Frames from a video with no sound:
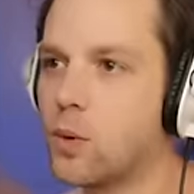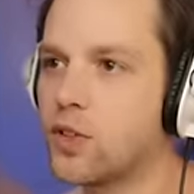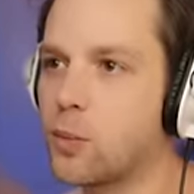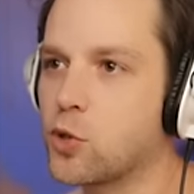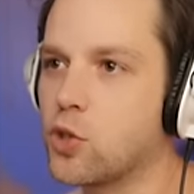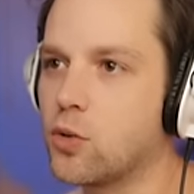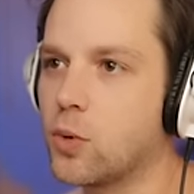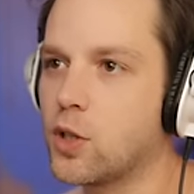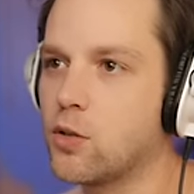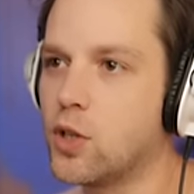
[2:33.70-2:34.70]
What's up with you?
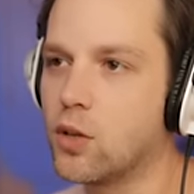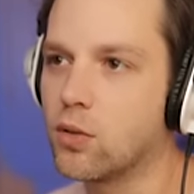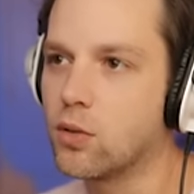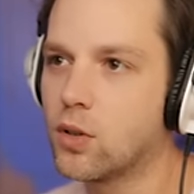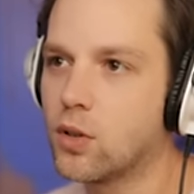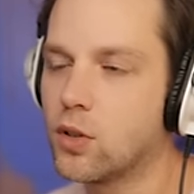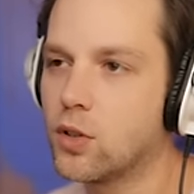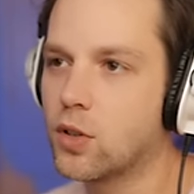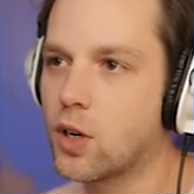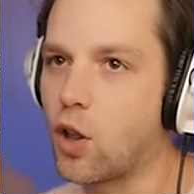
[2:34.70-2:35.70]
What do you do?
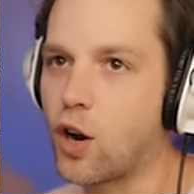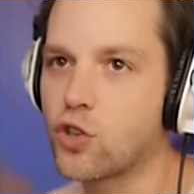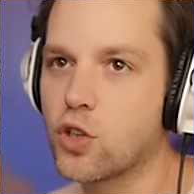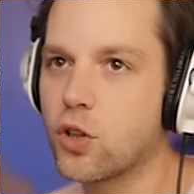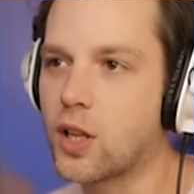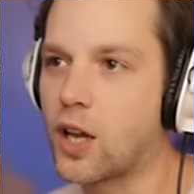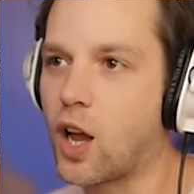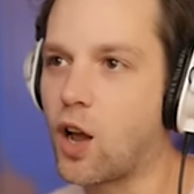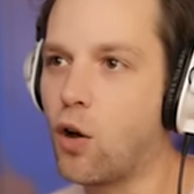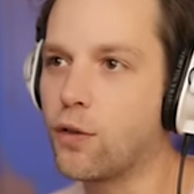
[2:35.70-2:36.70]
You're a large. You look like
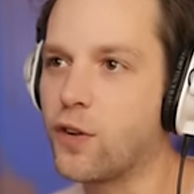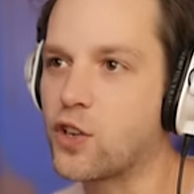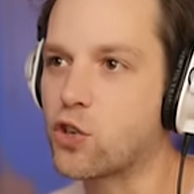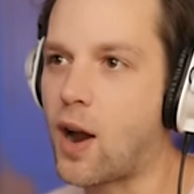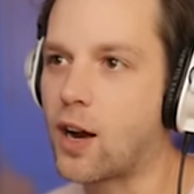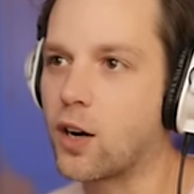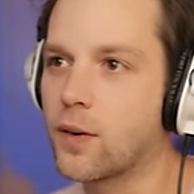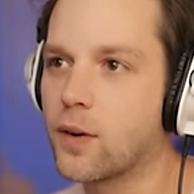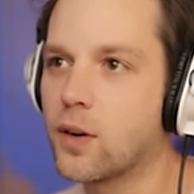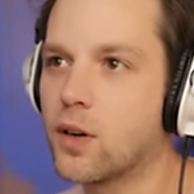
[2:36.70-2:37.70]
a goldfish cracker.
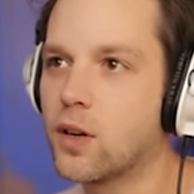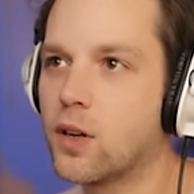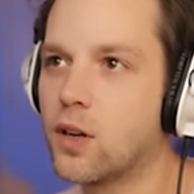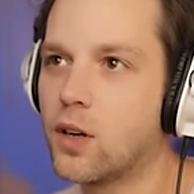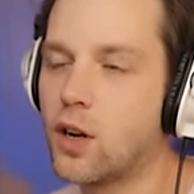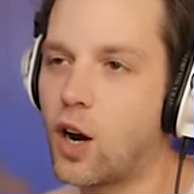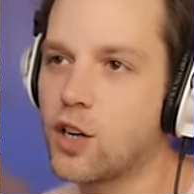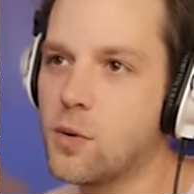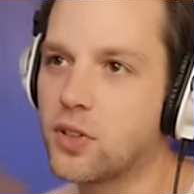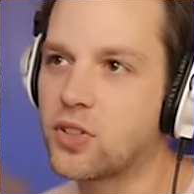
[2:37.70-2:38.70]
Are
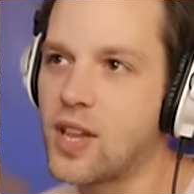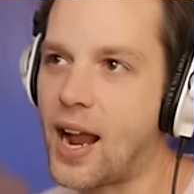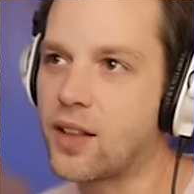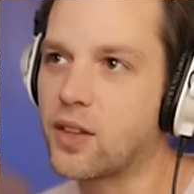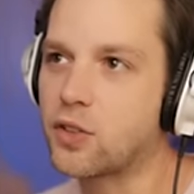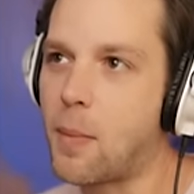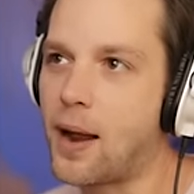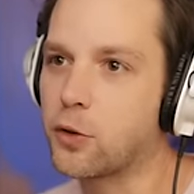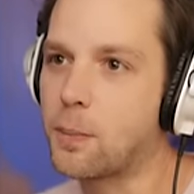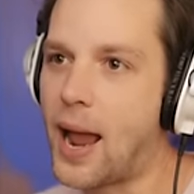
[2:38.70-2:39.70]
you a snack that
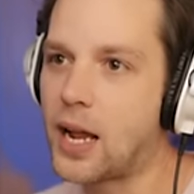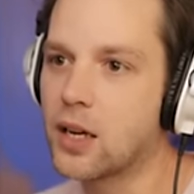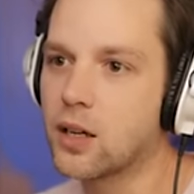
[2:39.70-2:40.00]
smiles back?